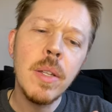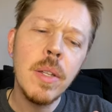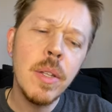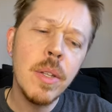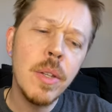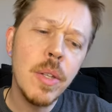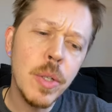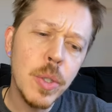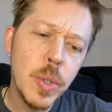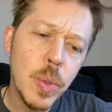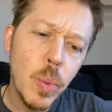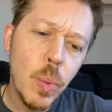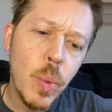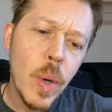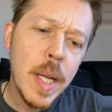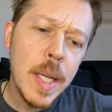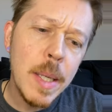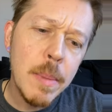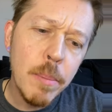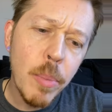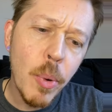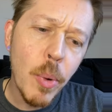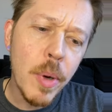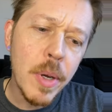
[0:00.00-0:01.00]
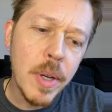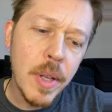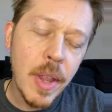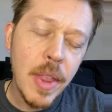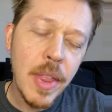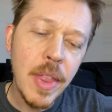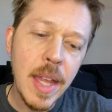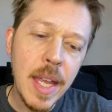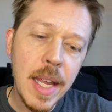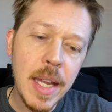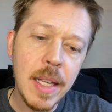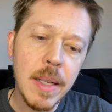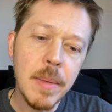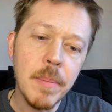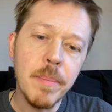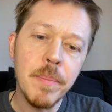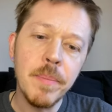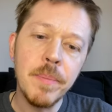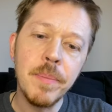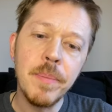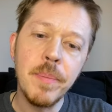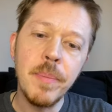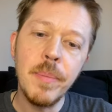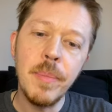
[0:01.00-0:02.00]
There's one important thing
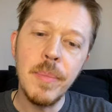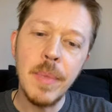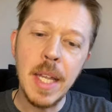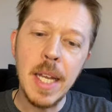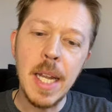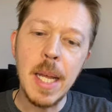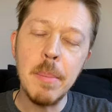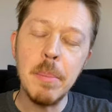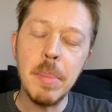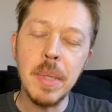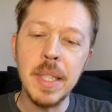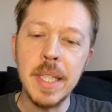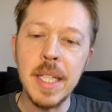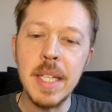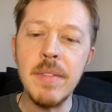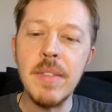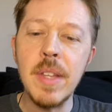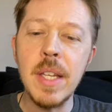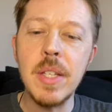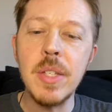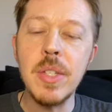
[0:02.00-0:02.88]
that I believe that